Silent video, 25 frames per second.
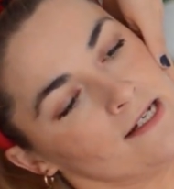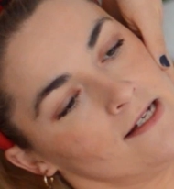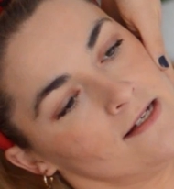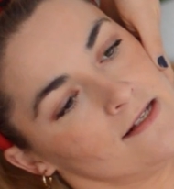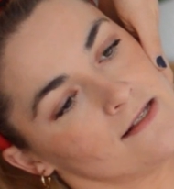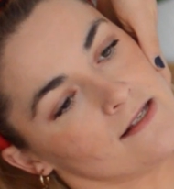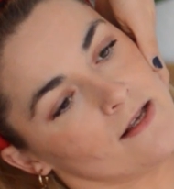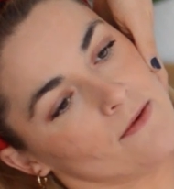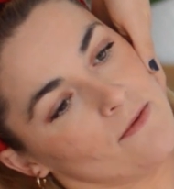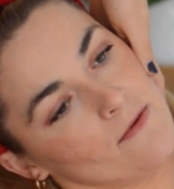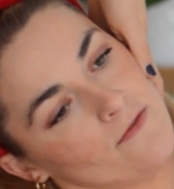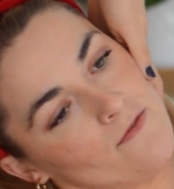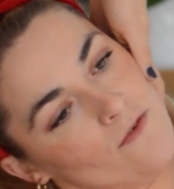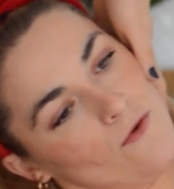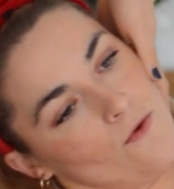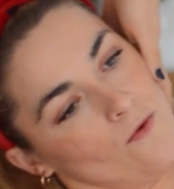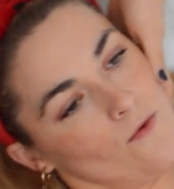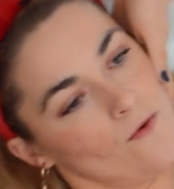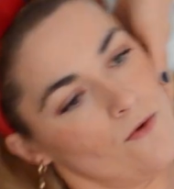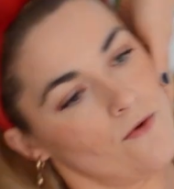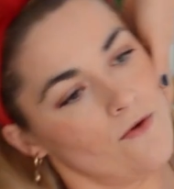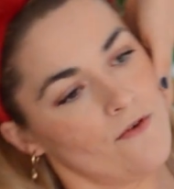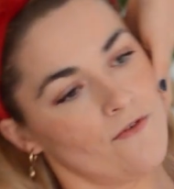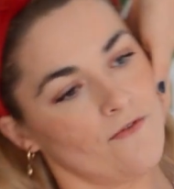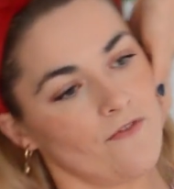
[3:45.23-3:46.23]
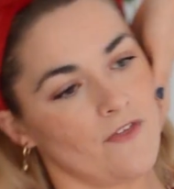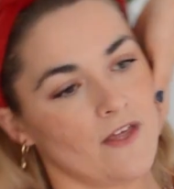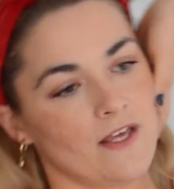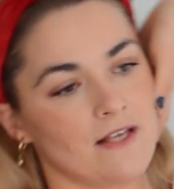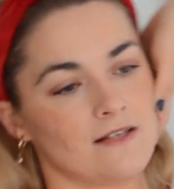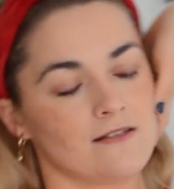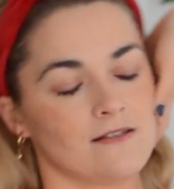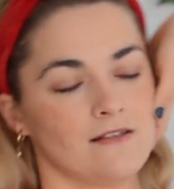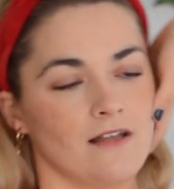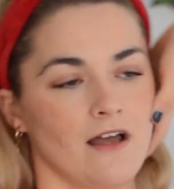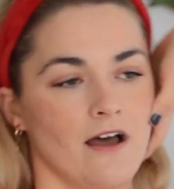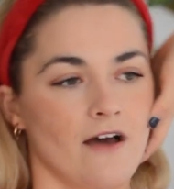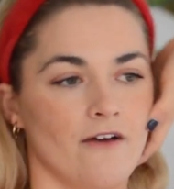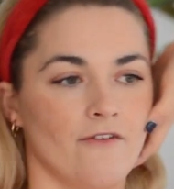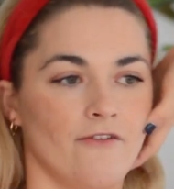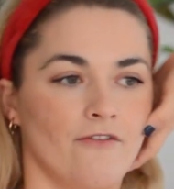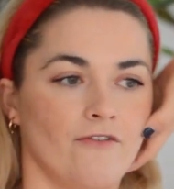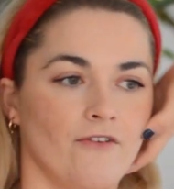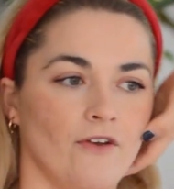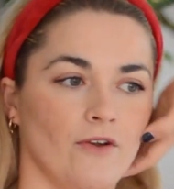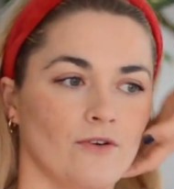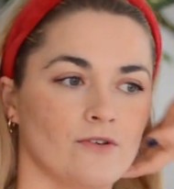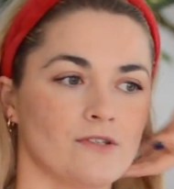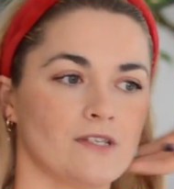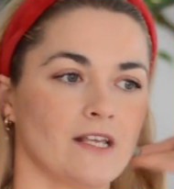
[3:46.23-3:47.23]
So with all of these nerve
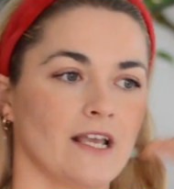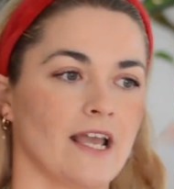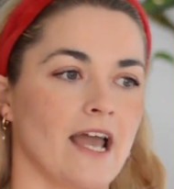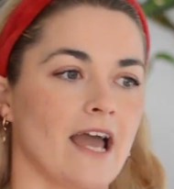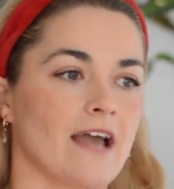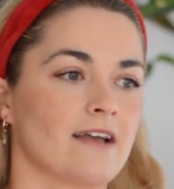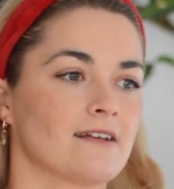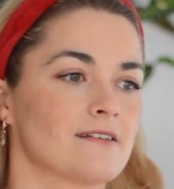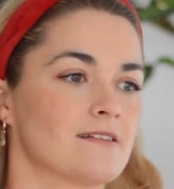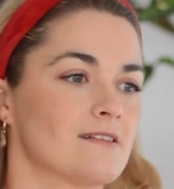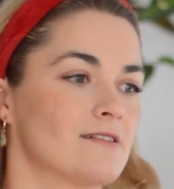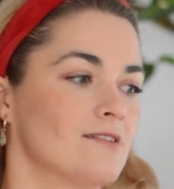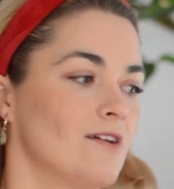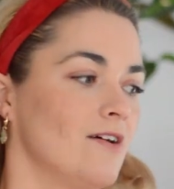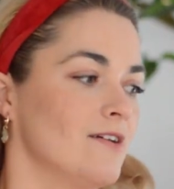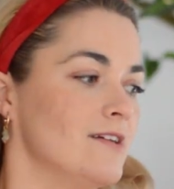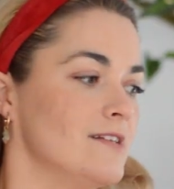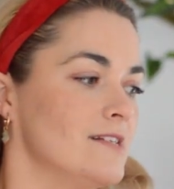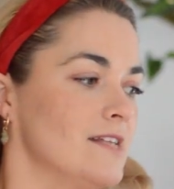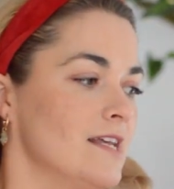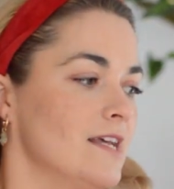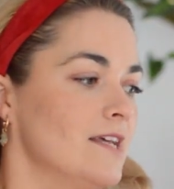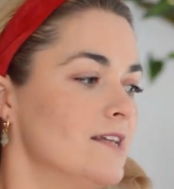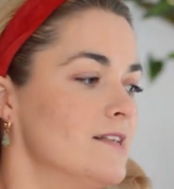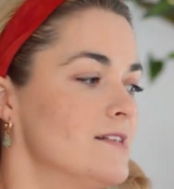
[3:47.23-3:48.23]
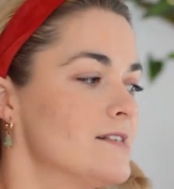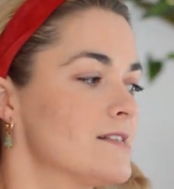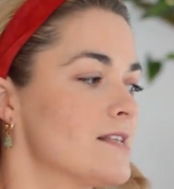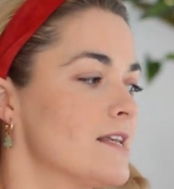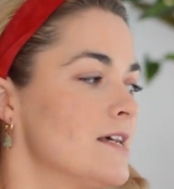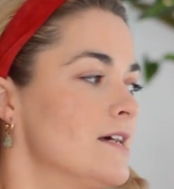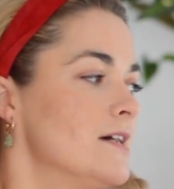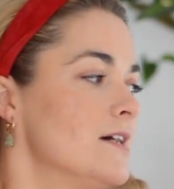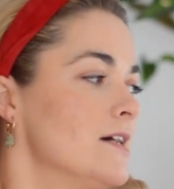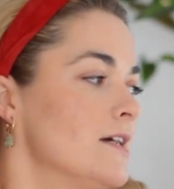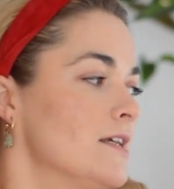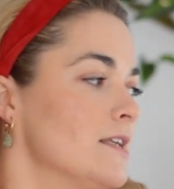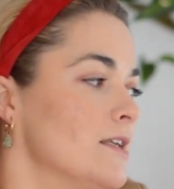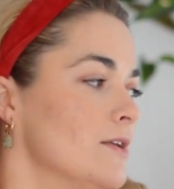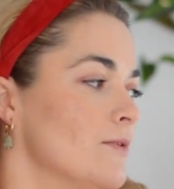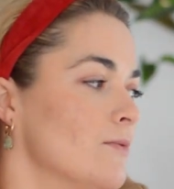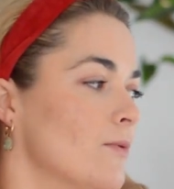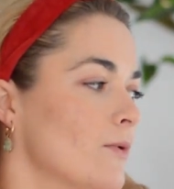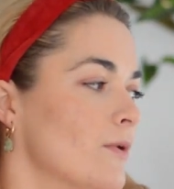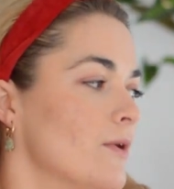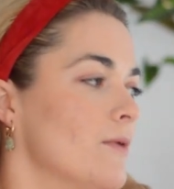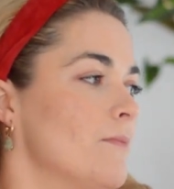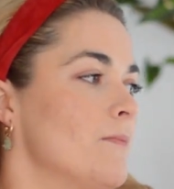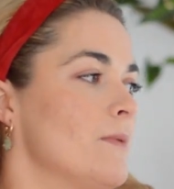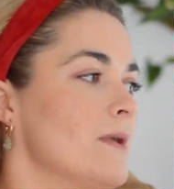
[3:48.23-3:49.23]
flossing exercises, you
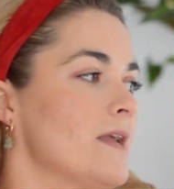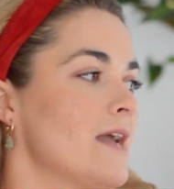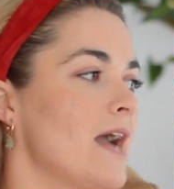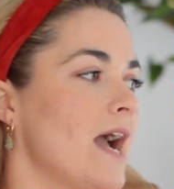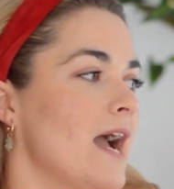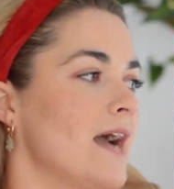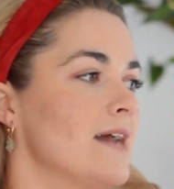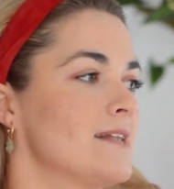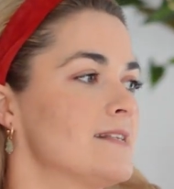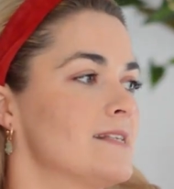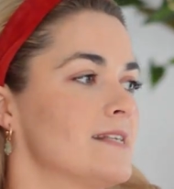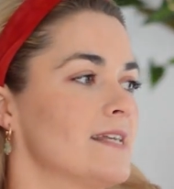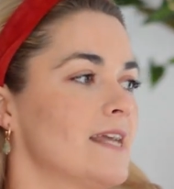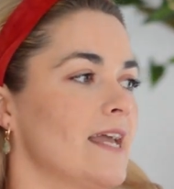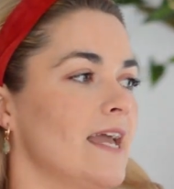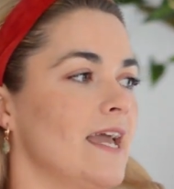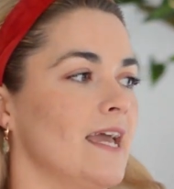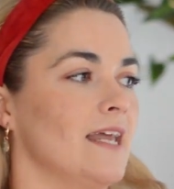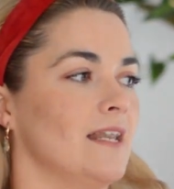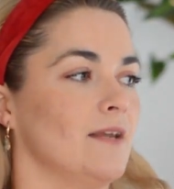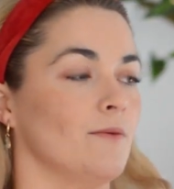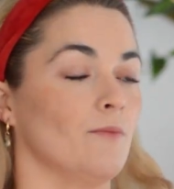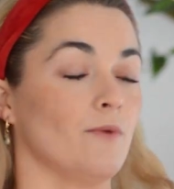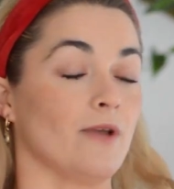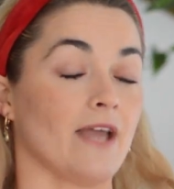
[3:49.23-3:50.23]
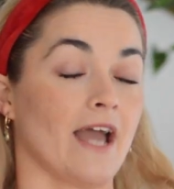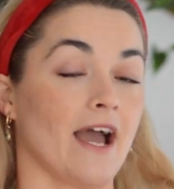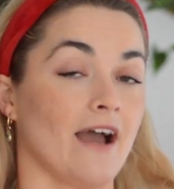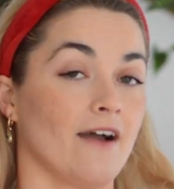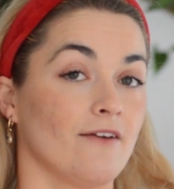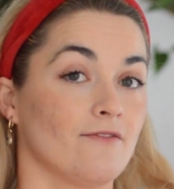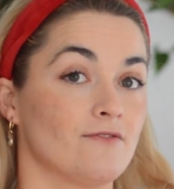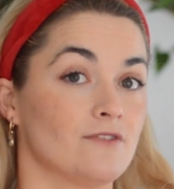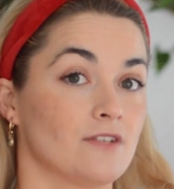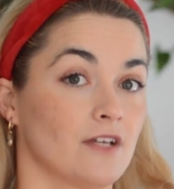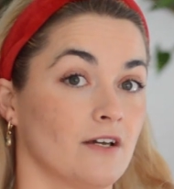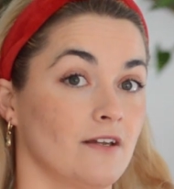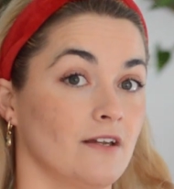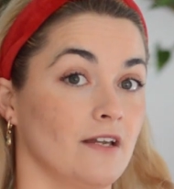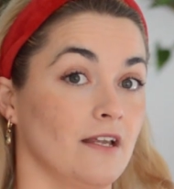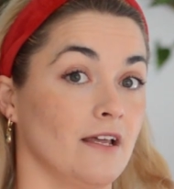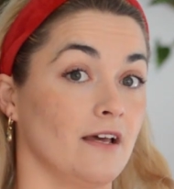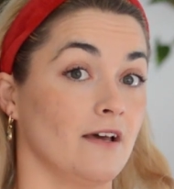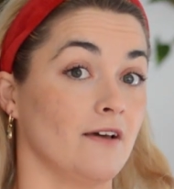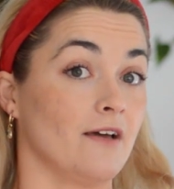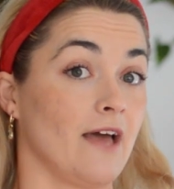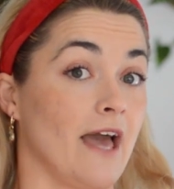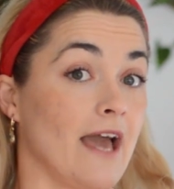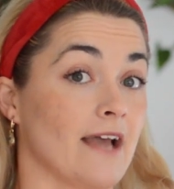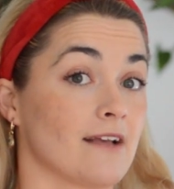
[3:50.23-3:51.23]
want to be adding it in, and we have done
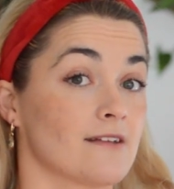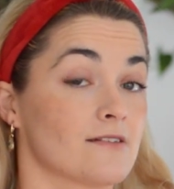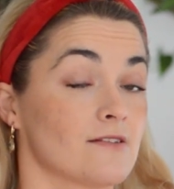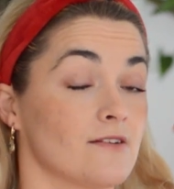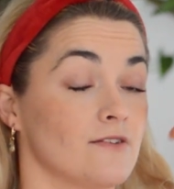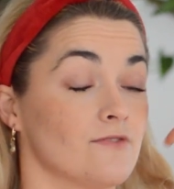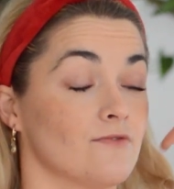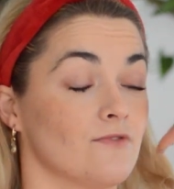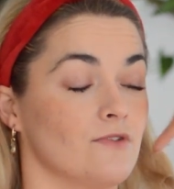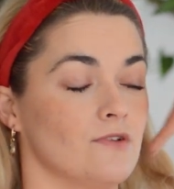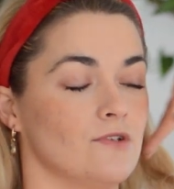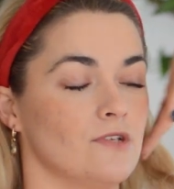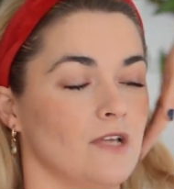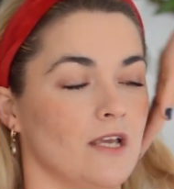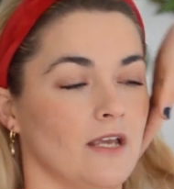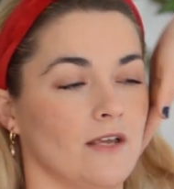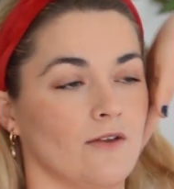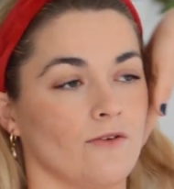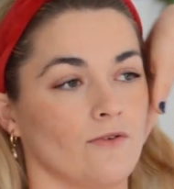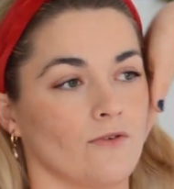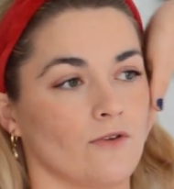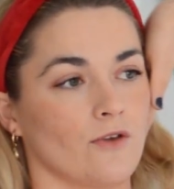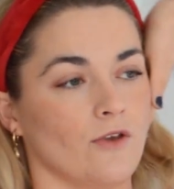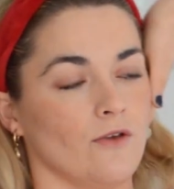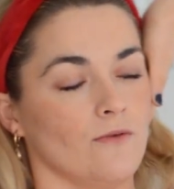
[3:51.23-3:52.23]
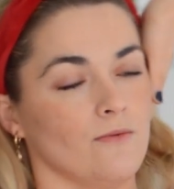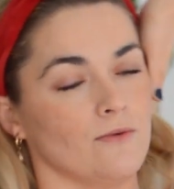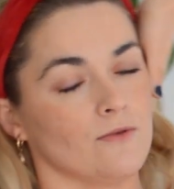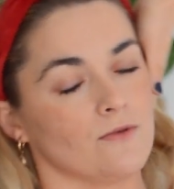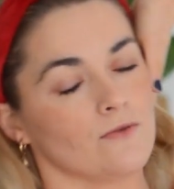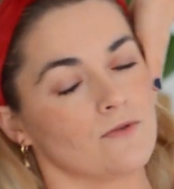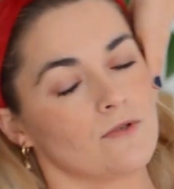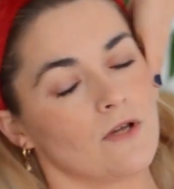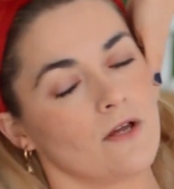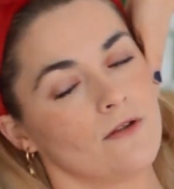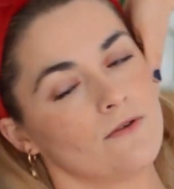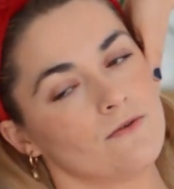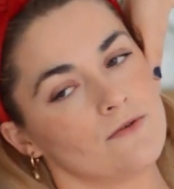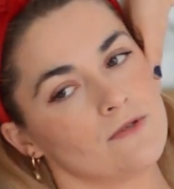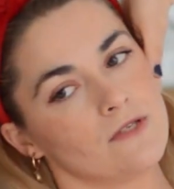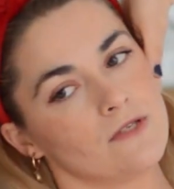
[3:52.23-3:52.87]
an exercise routine on cubital tunnel